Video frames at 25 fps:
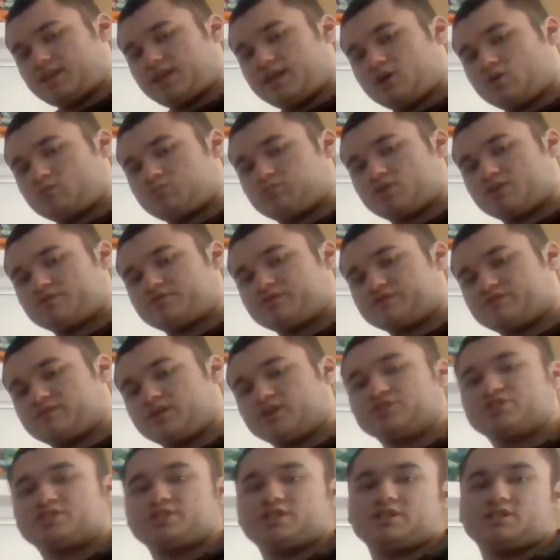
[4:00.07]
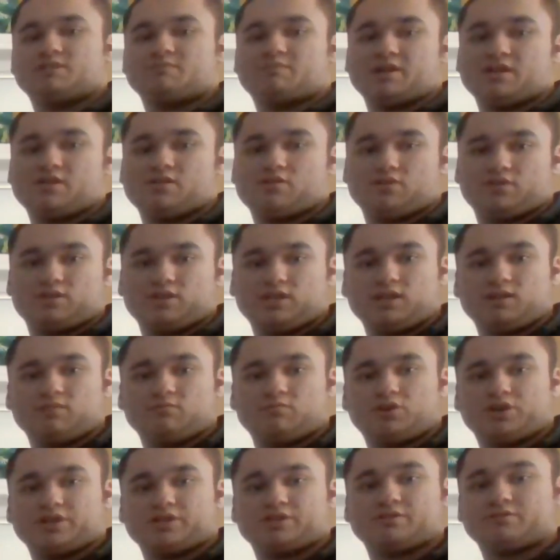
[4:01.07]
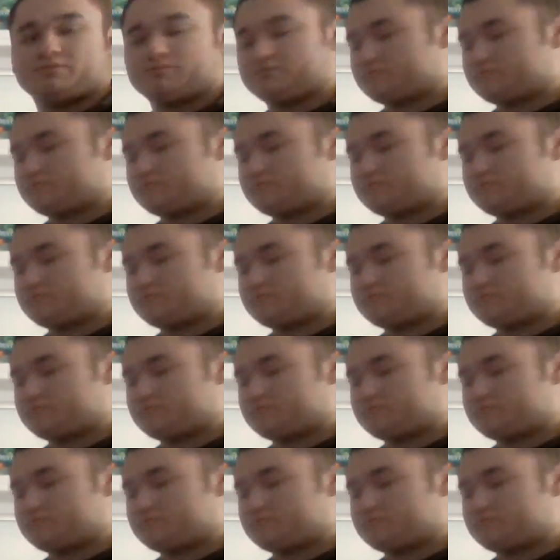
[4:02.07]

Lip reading: output of our function that depends on the input.